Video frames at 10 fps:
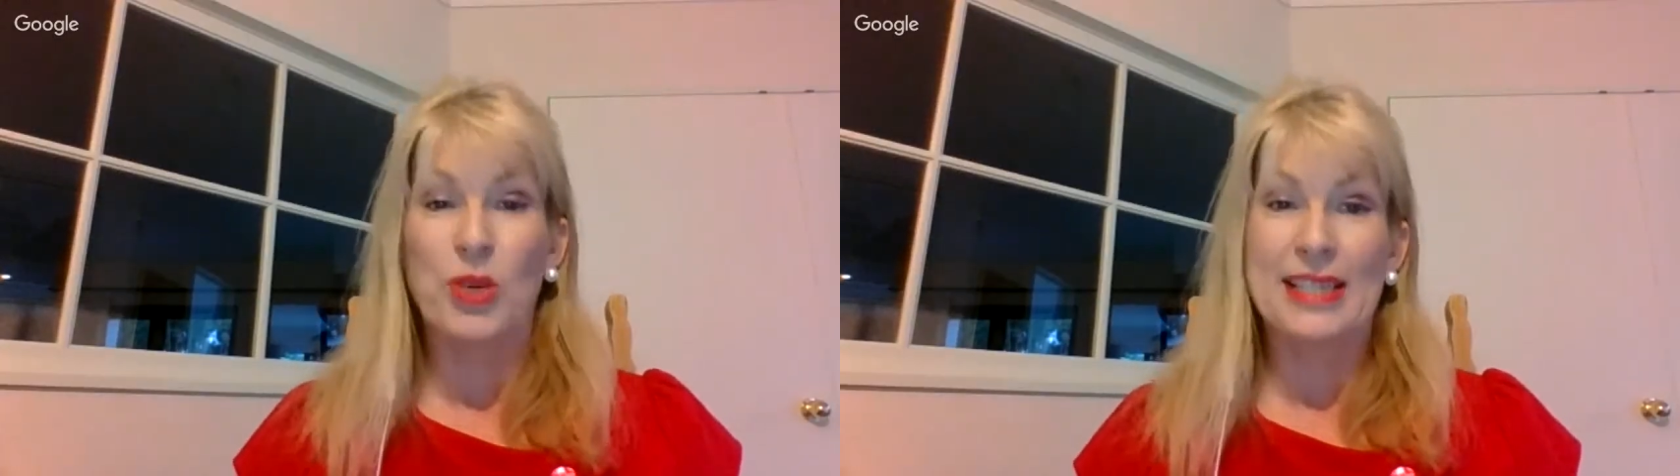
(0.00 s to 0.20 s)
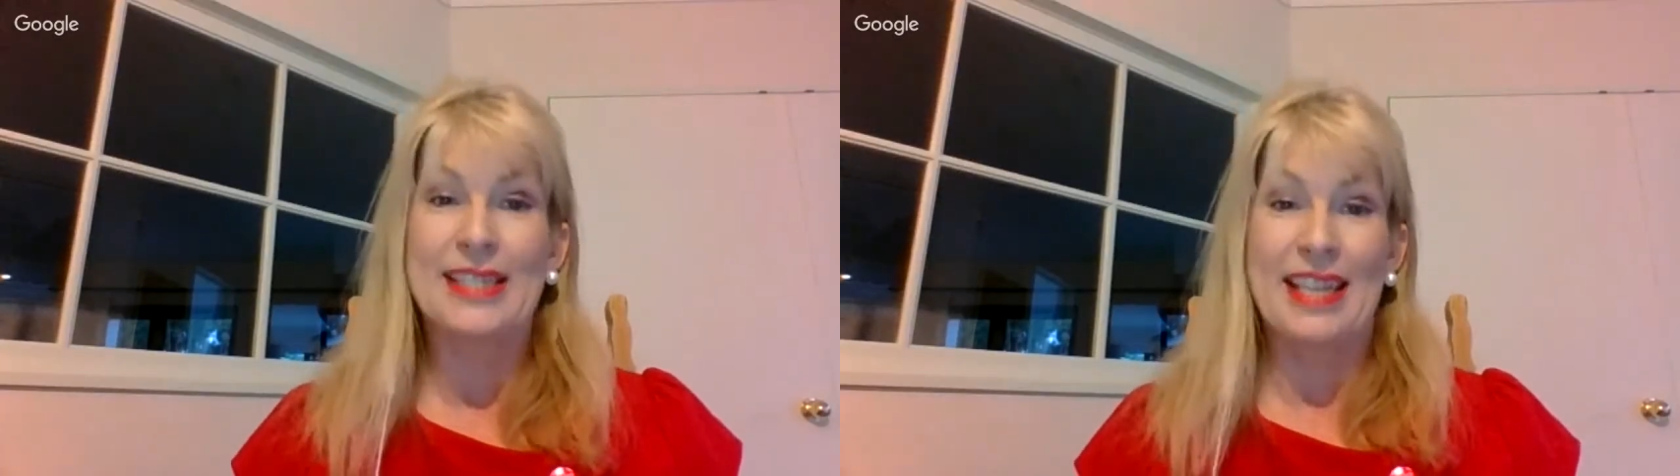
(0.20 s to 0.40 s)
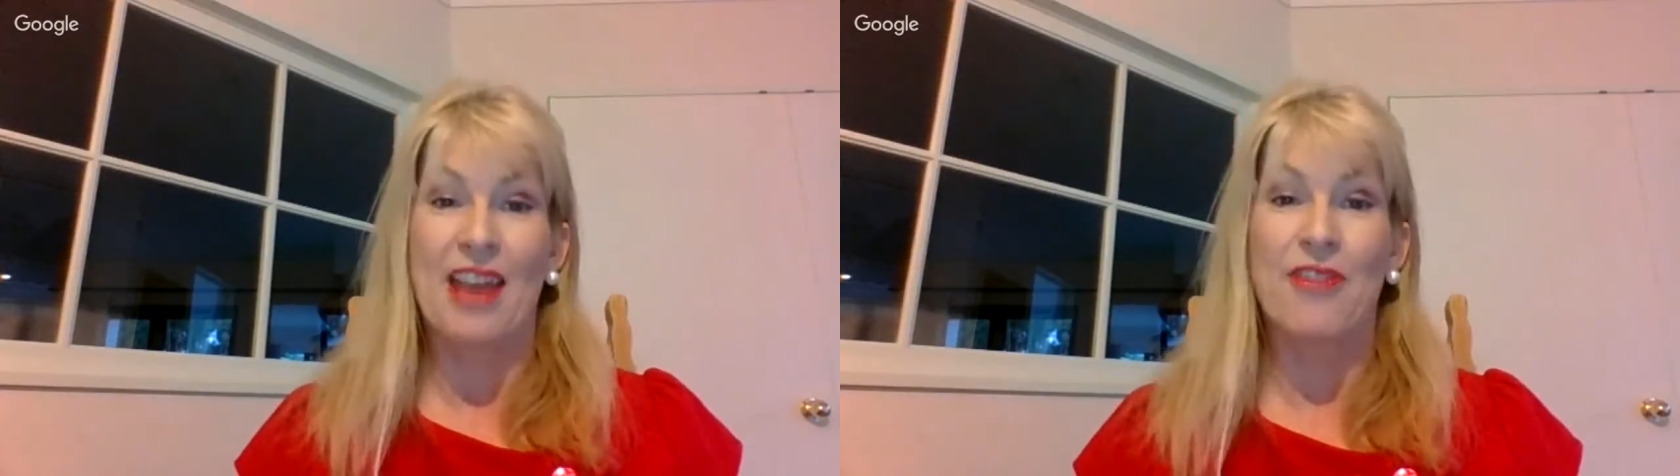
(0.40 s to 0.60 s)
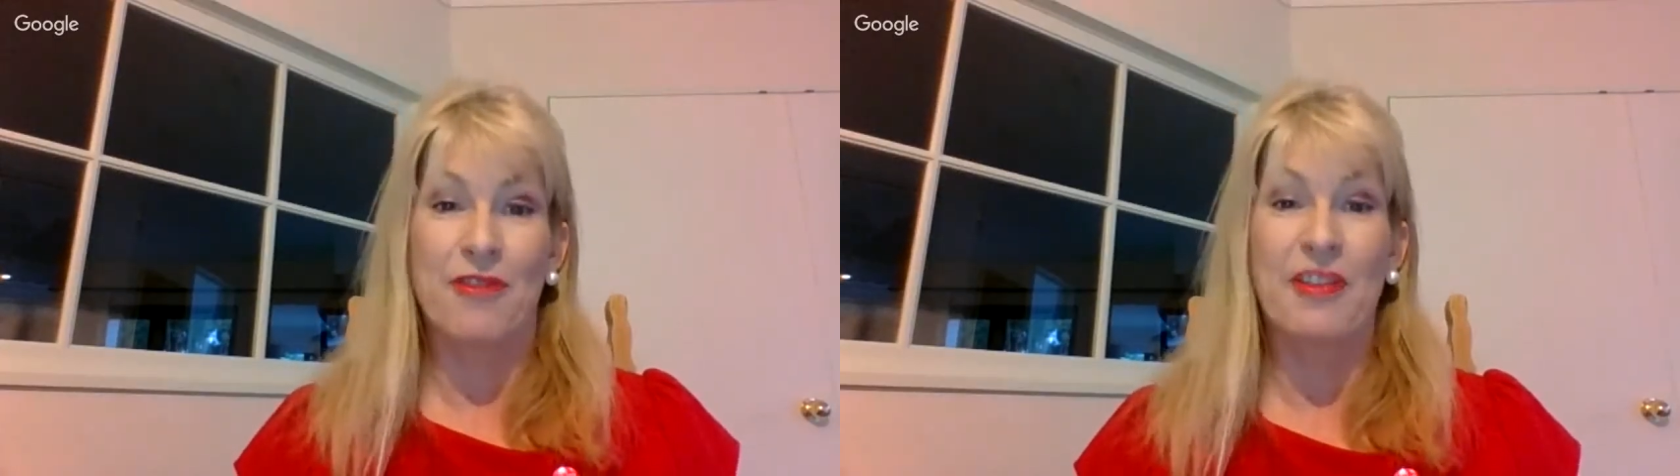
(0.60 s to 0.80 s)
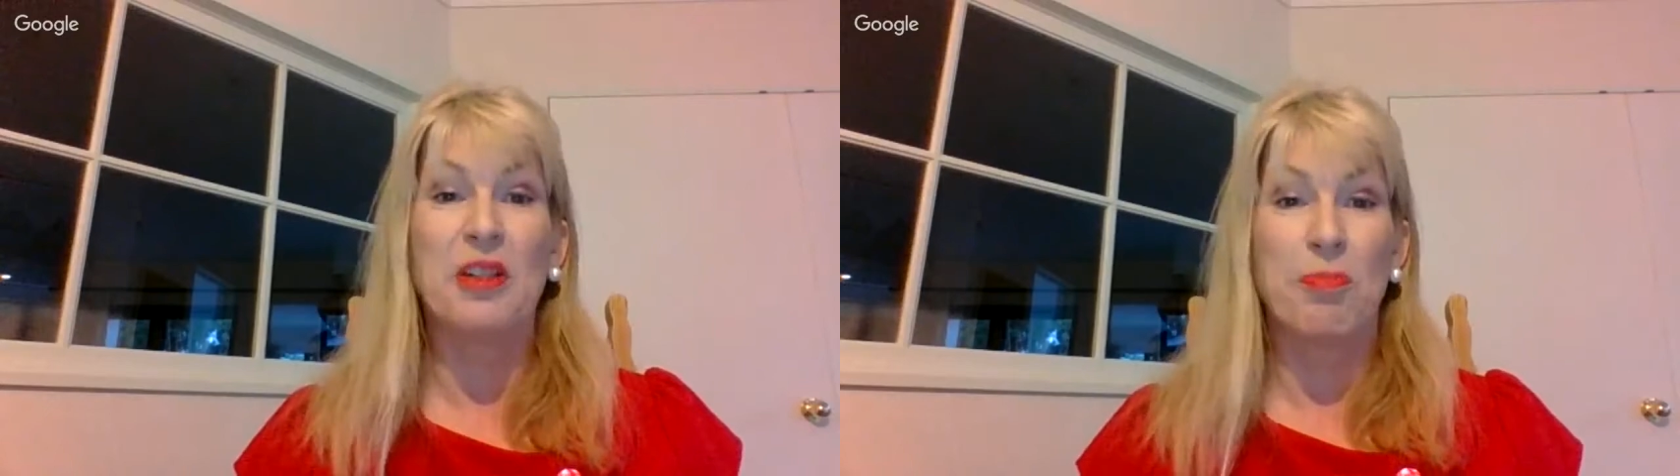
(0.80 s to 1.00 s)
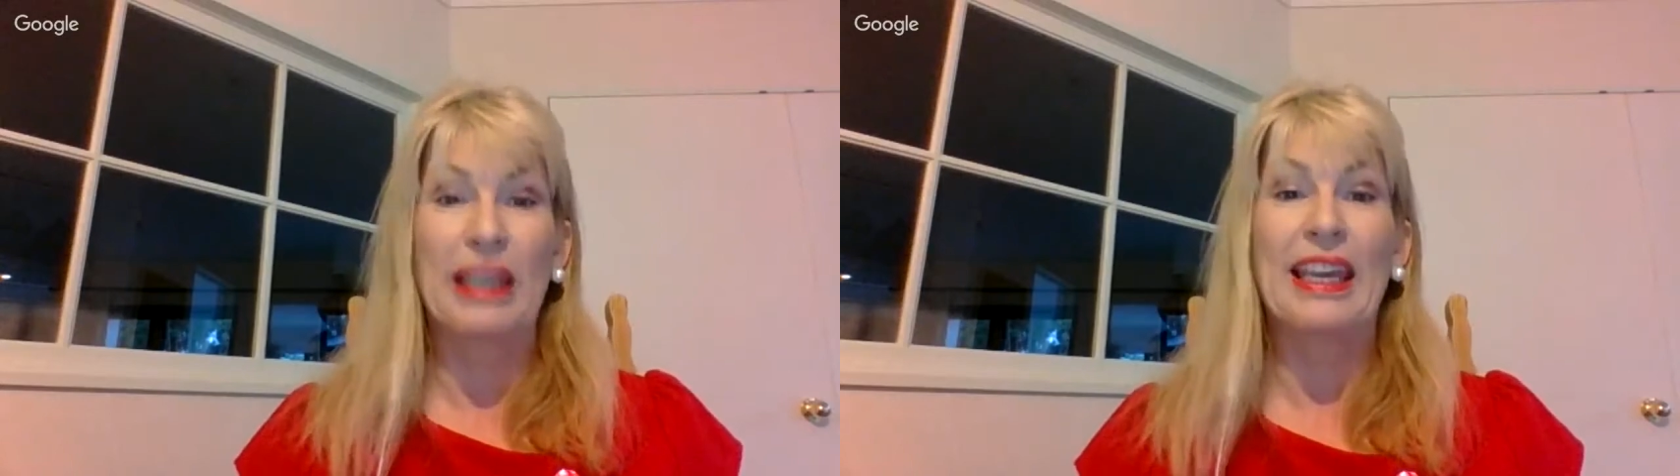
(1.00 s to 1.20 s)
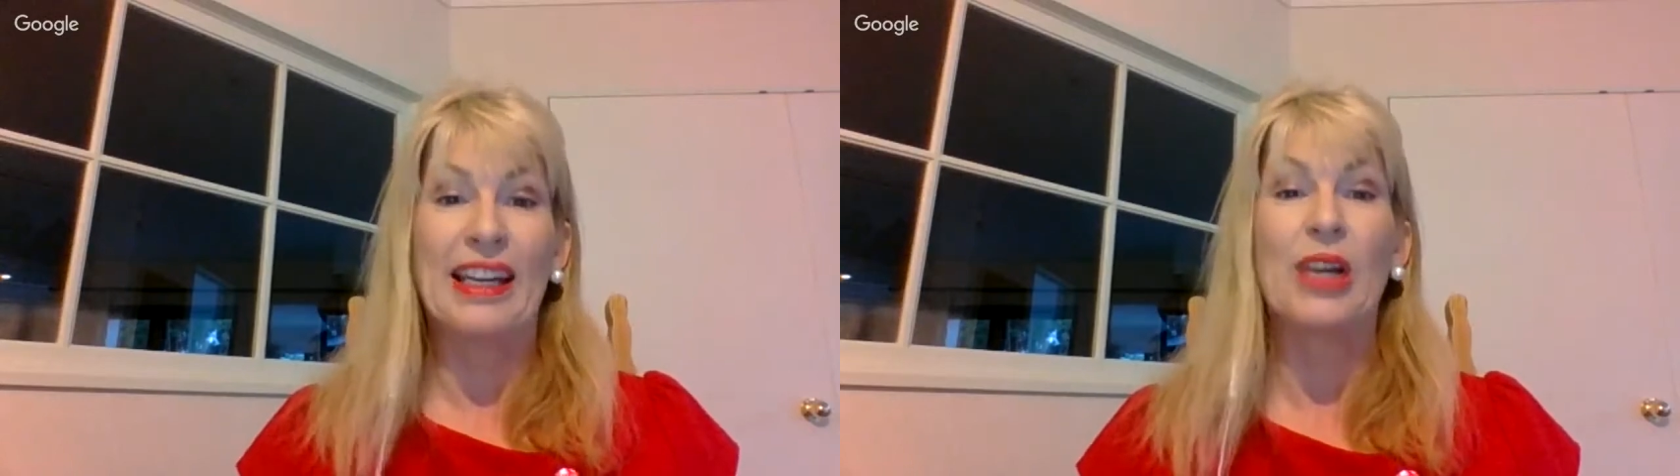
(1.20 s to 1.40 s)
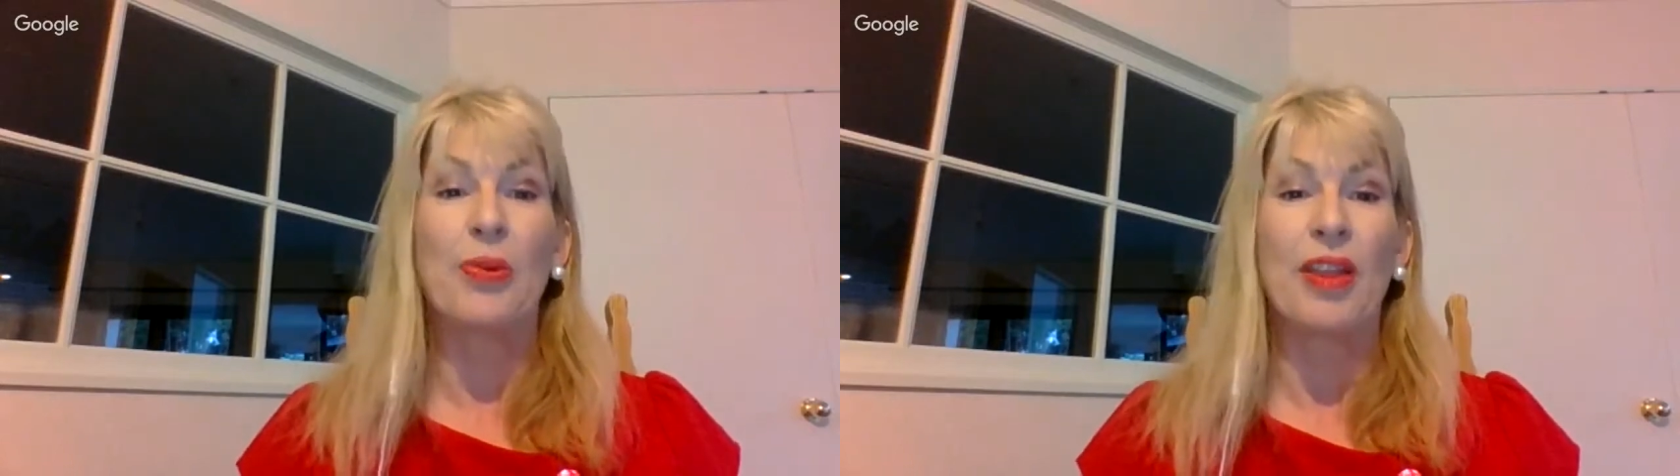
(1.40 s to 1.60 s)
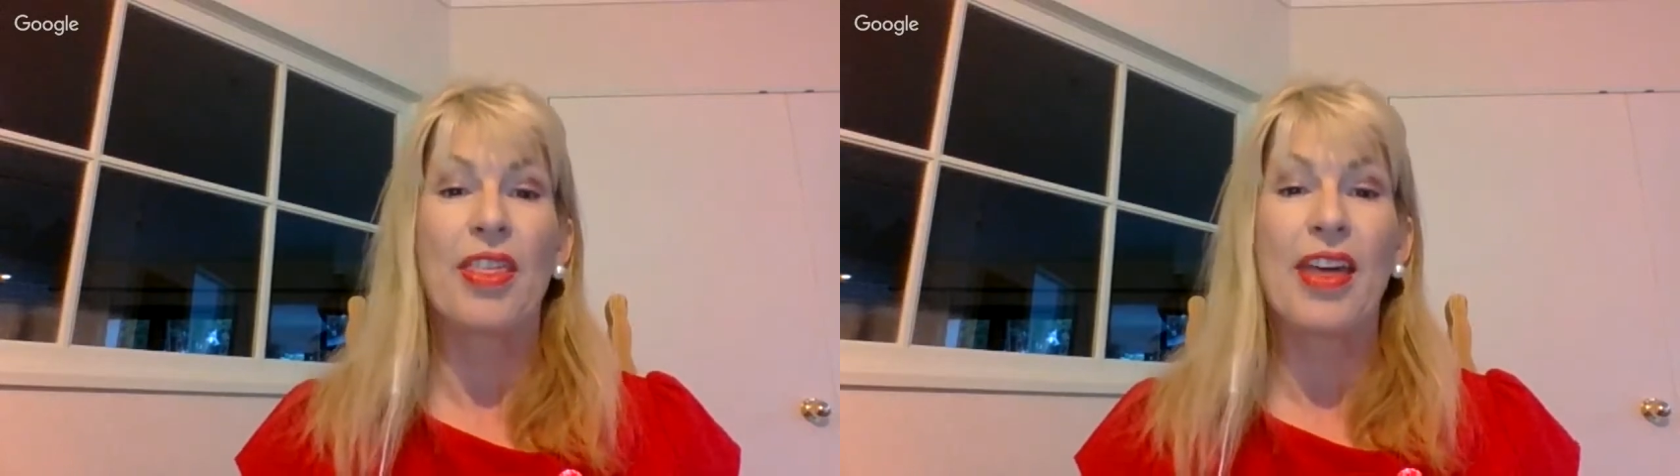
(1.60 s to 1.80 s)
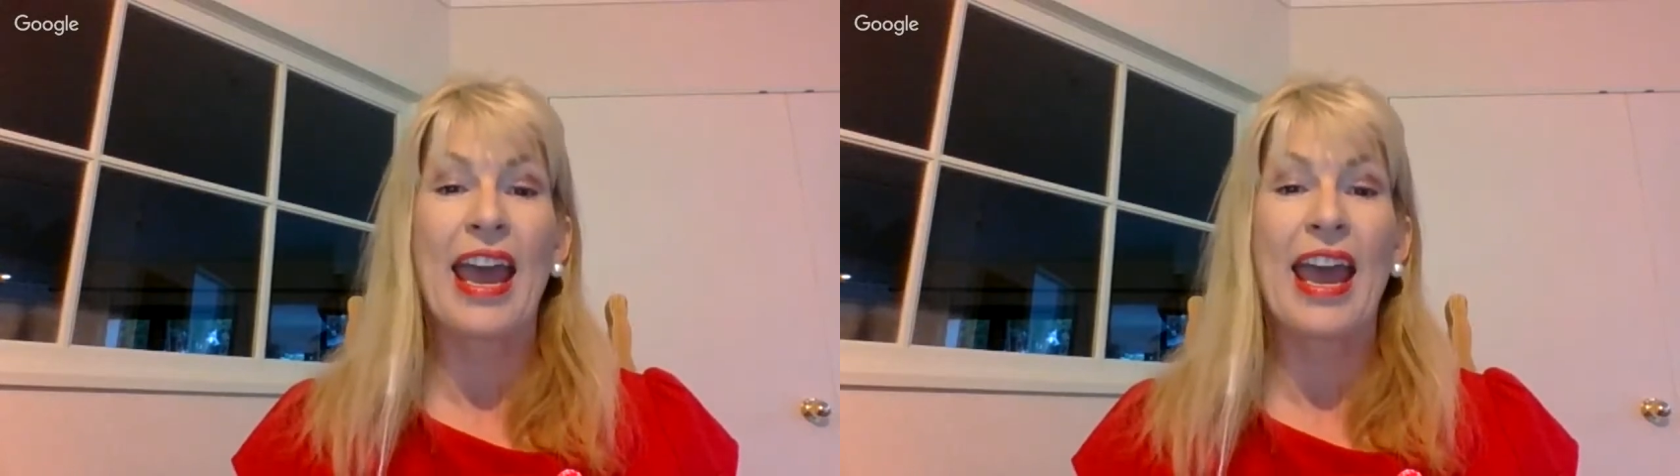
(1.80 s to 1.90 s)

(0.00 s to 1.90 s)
we see a film beginning with.